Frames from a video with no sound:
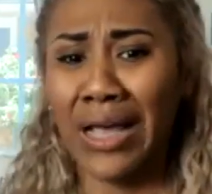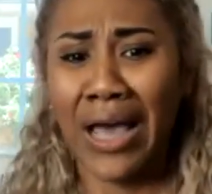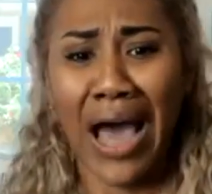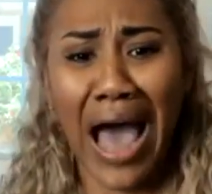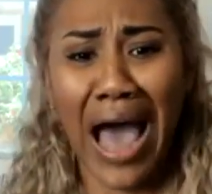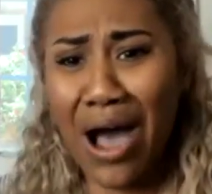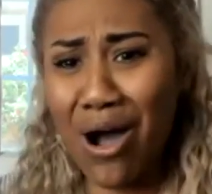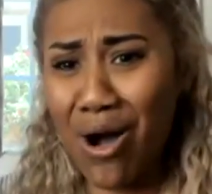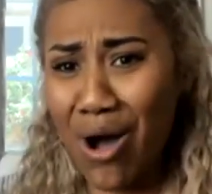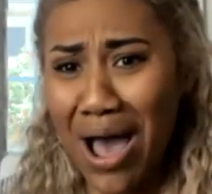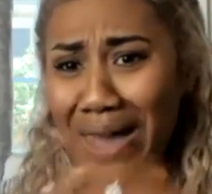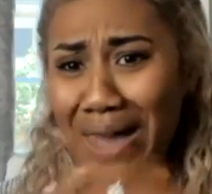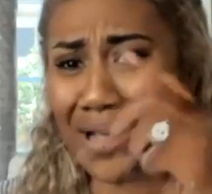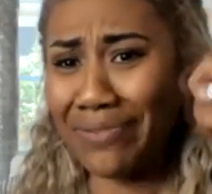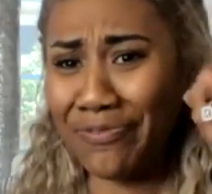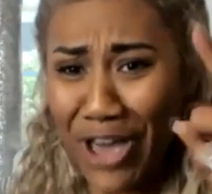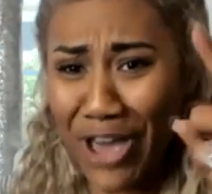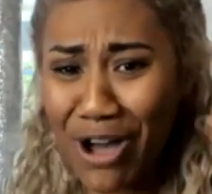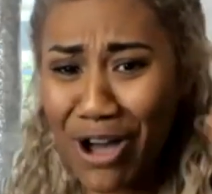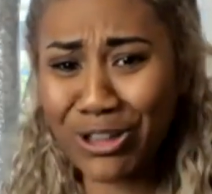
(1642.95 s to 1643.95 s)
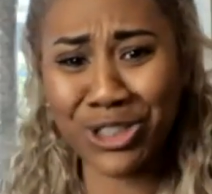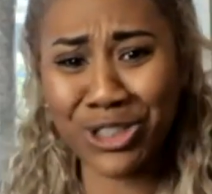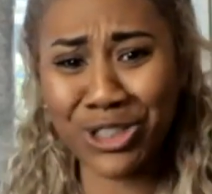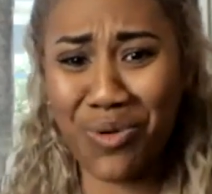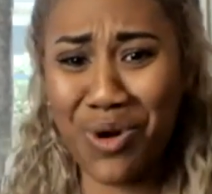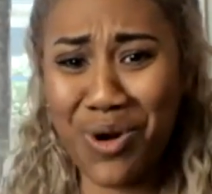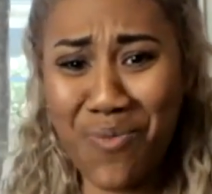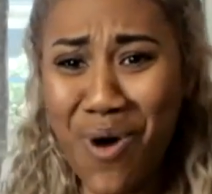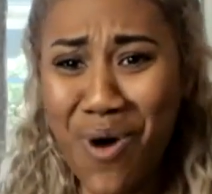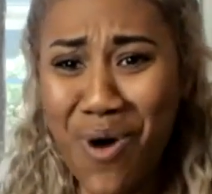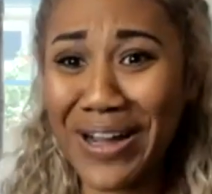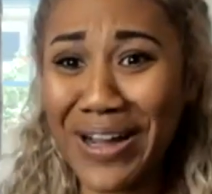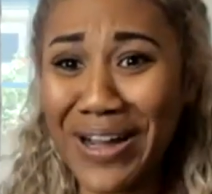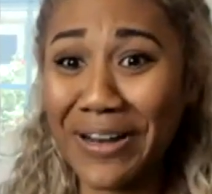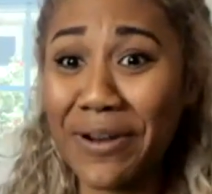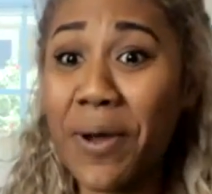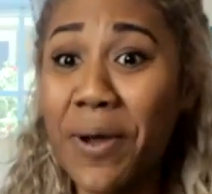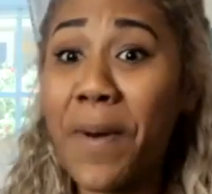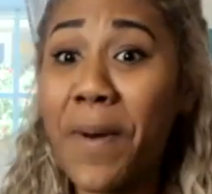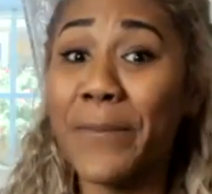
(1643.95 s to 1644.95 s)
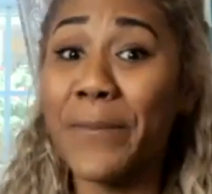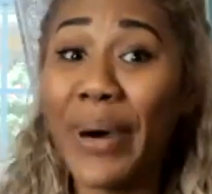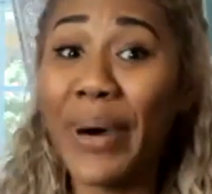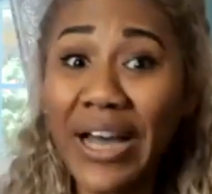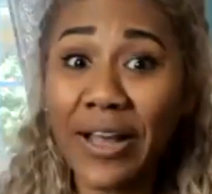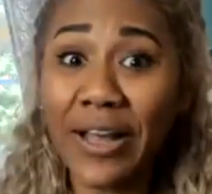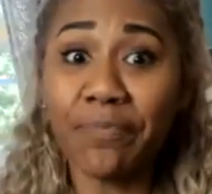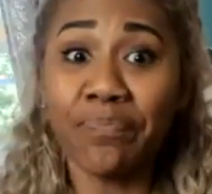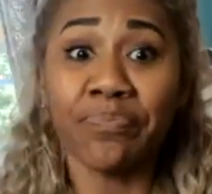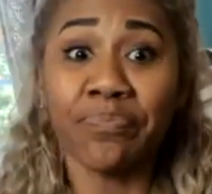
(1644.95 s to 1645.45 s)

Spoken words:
I fell short one, but